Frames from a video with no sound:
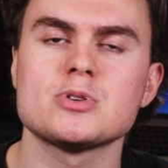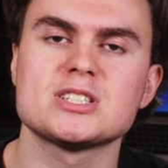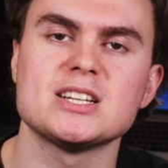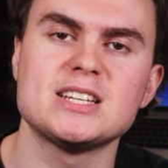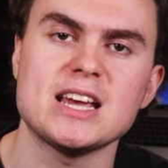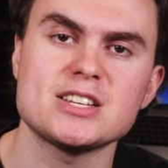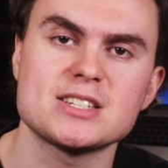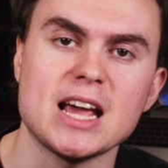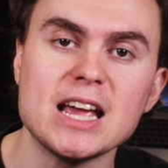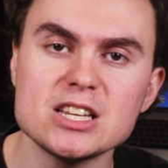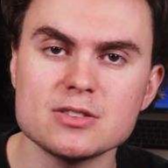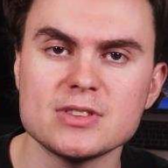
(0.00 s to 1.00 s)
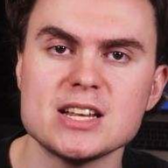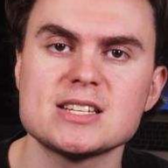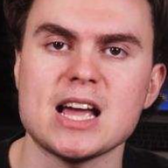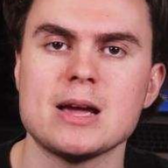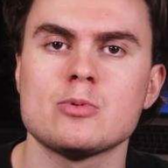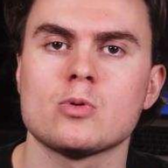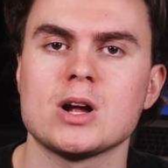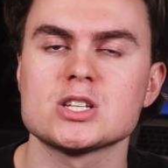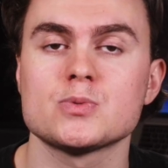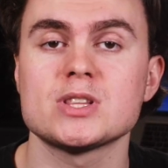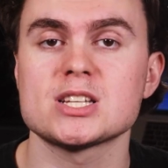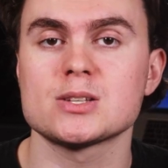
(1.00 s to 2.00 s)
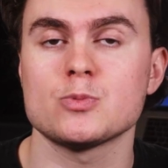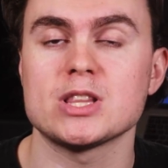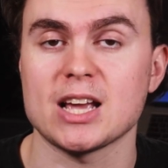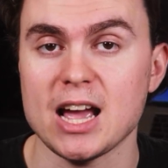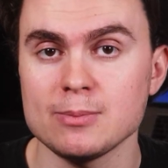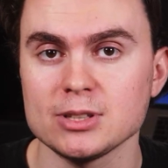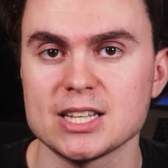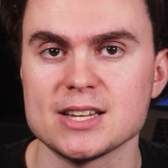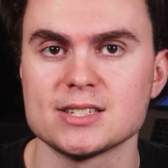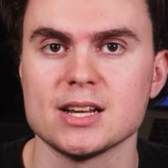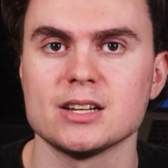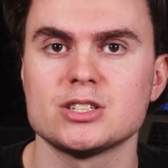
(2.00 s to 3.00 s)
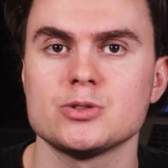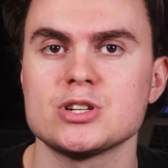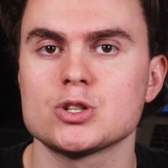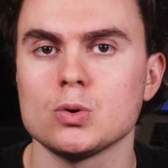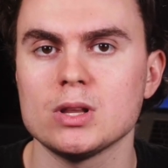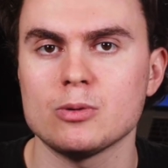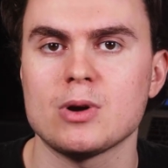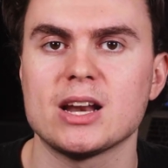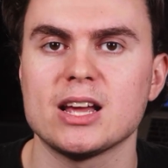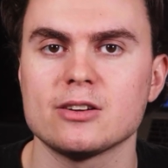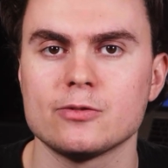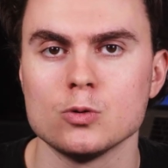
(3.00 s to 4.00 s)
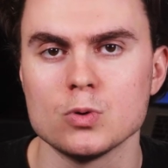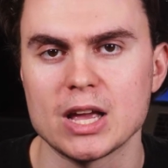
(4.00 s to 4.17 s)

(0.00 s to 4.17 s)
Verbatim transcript: was to test each of these cable runs with a cable tester to ensure they're running at full